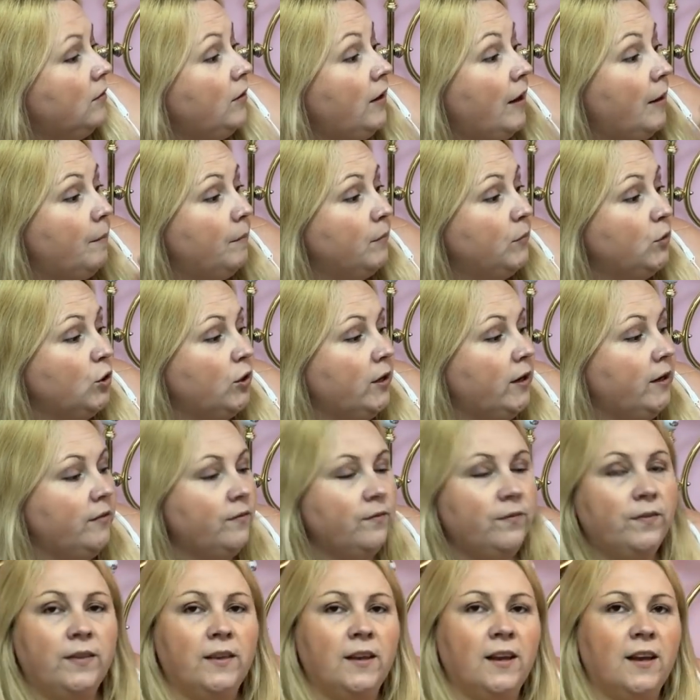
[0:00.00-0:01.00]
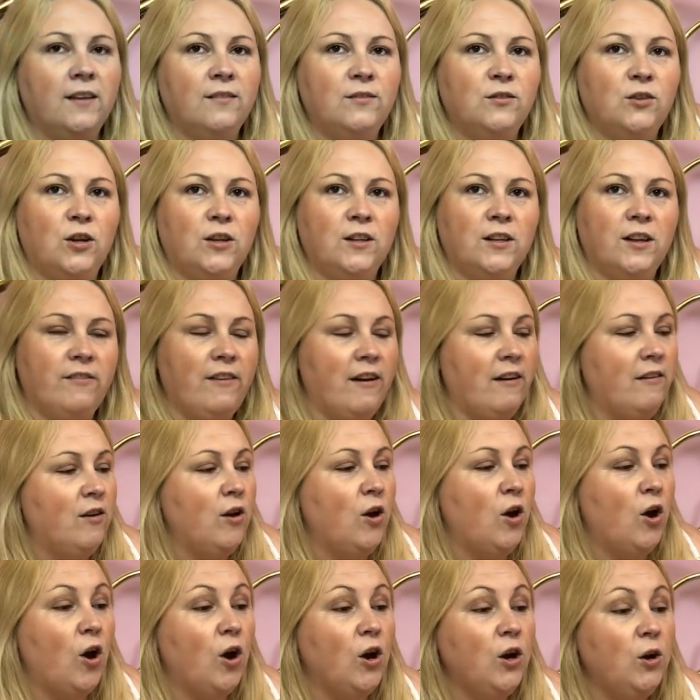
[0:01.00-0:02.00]
Yep, done it. Turned it around.
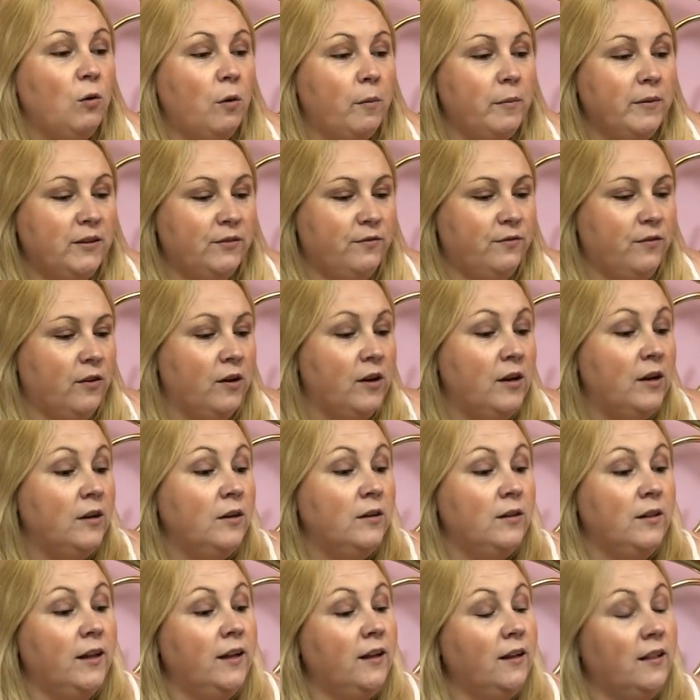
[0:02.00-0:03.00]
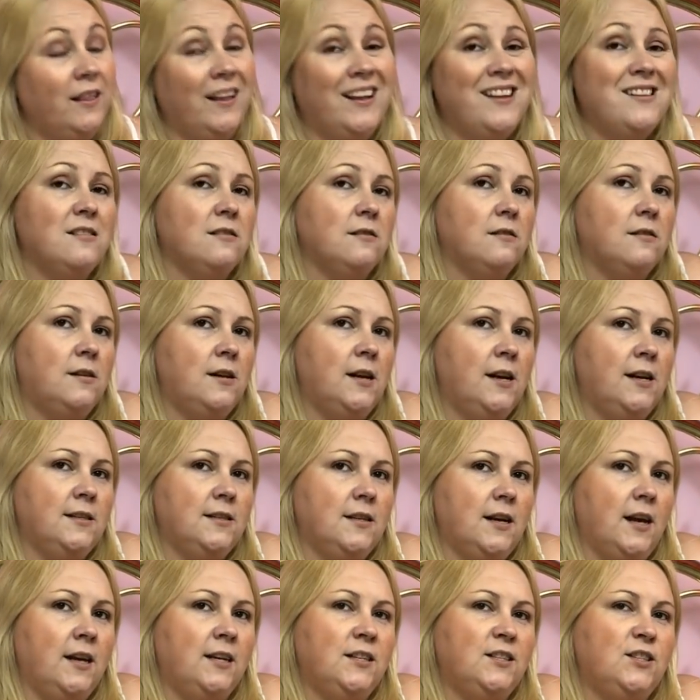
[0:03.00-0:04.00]
Oh, you want me to...
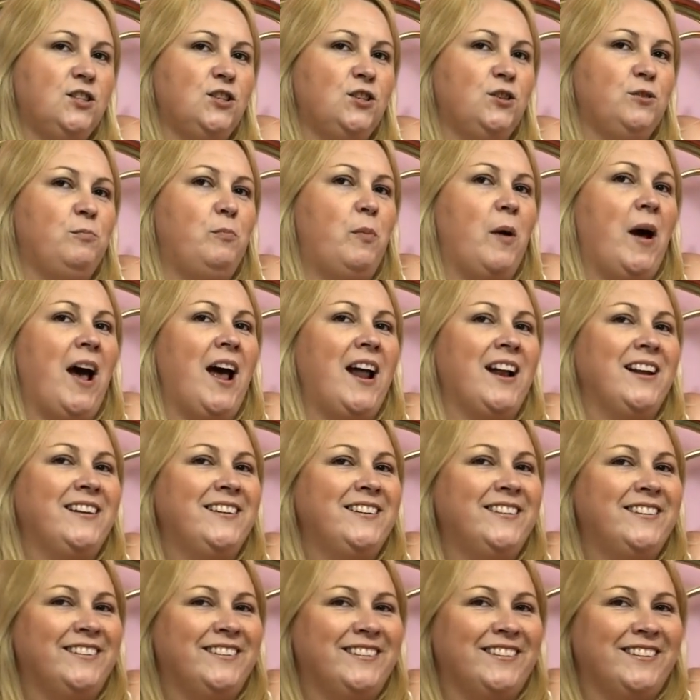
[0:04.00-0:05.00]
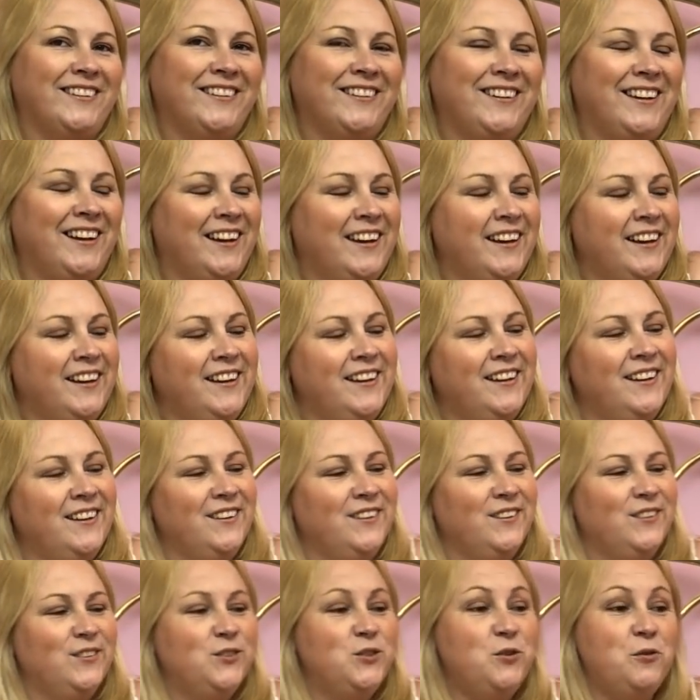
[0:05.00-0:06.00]
Let's expand
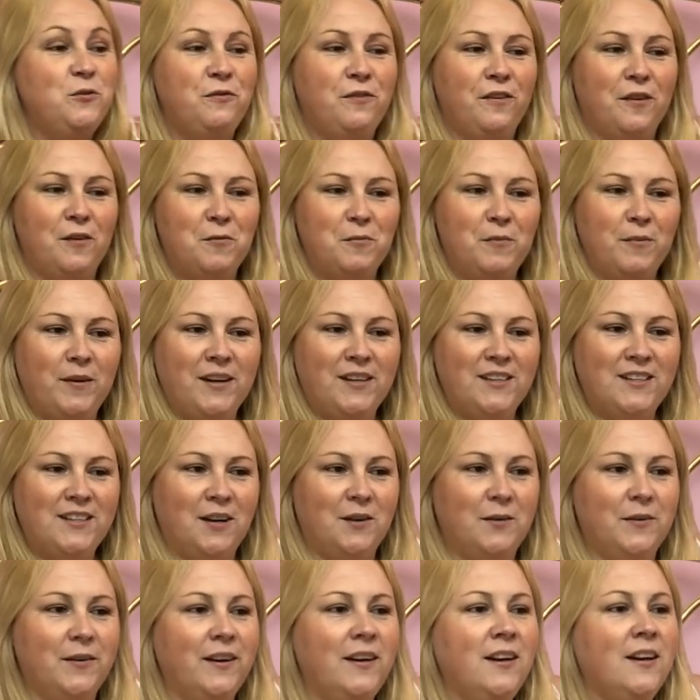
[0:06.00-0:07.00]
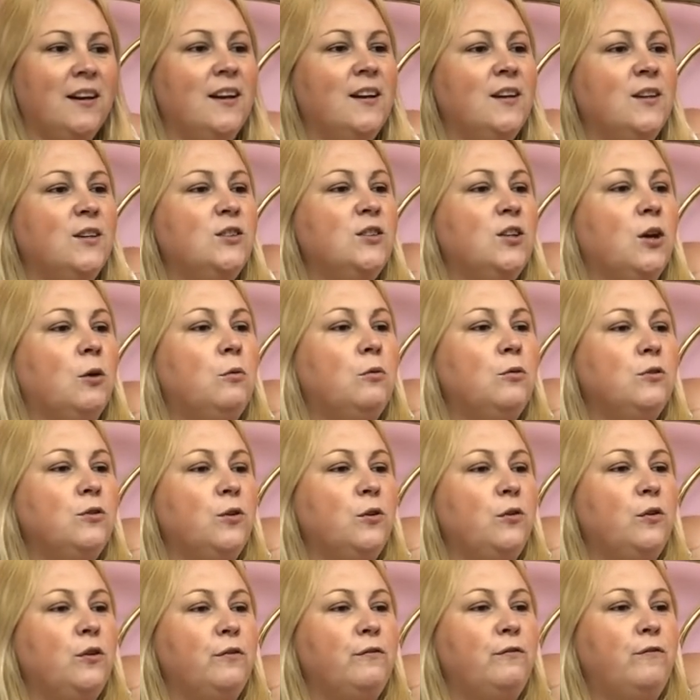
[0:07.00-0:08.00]
to film me, shall we? So we'll
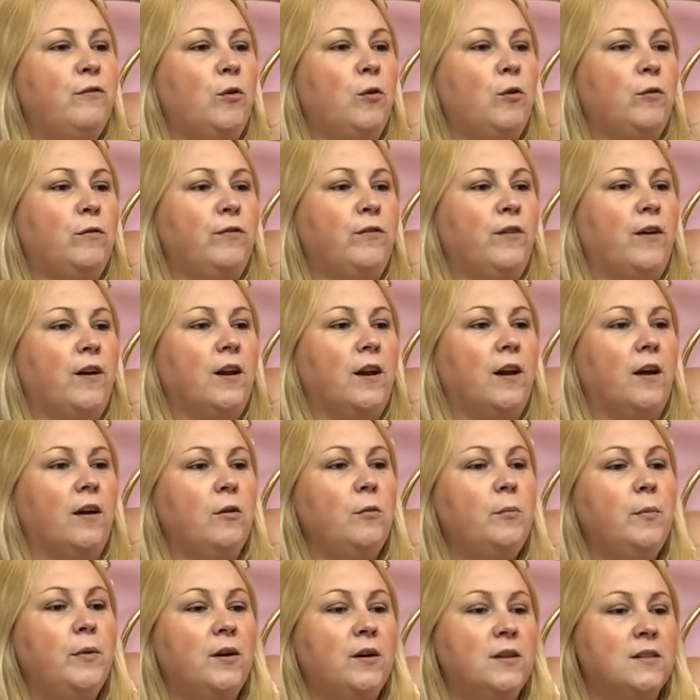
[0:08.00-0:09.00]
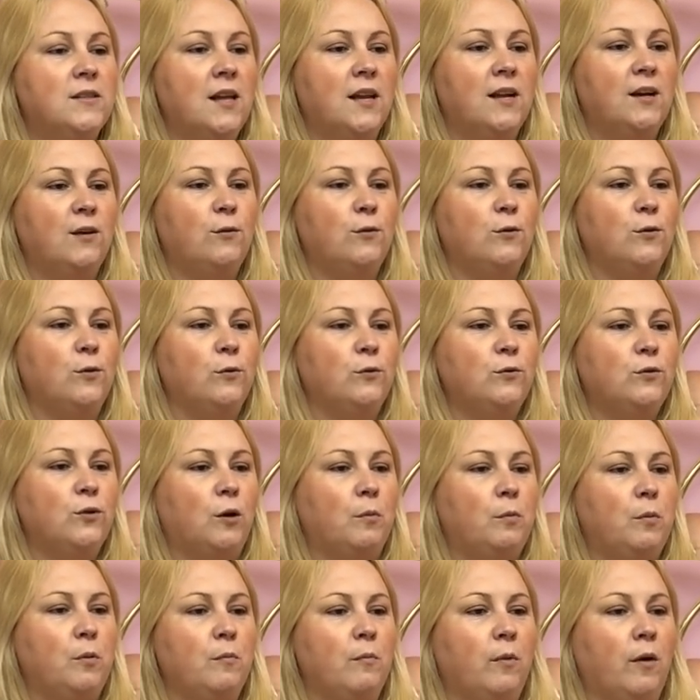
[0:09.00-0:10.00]
do the full follow, because then it will do
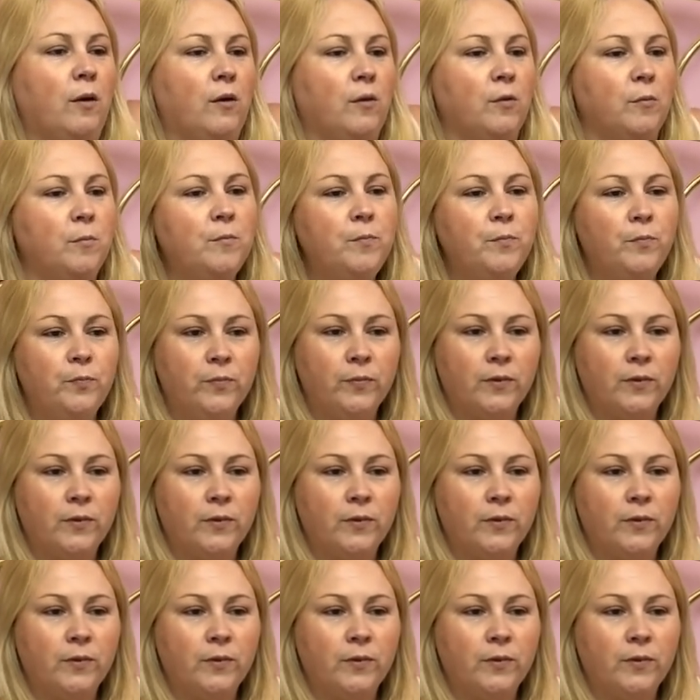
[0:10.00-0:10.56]
top and bottom.